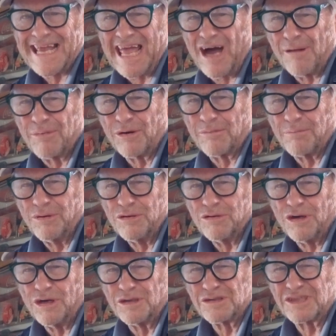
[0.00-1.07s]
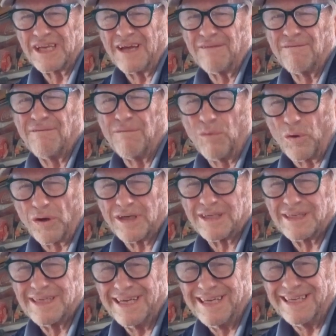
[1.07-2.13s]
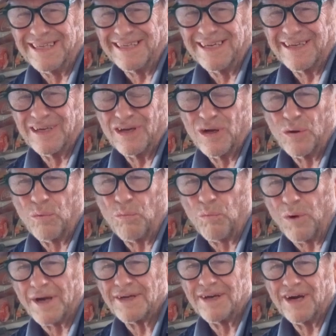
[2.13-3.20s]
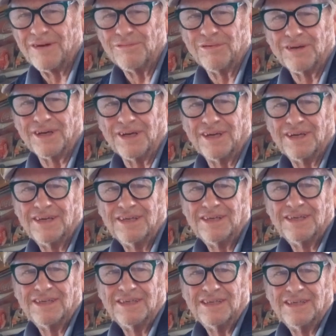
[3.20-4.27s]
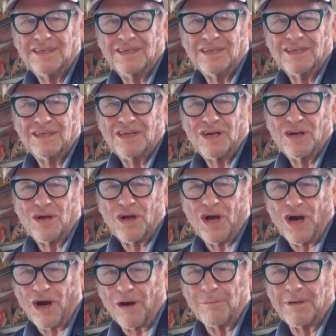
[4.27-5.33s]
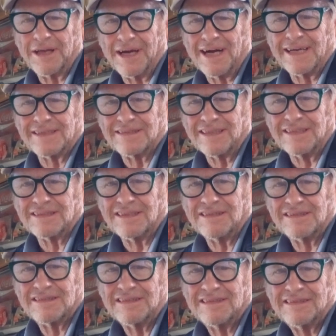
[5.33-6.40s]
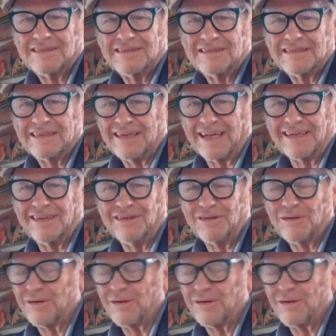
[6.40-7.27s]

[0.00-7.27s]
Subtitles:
Albert Pujols had 14 100 RBI seasons. I didn't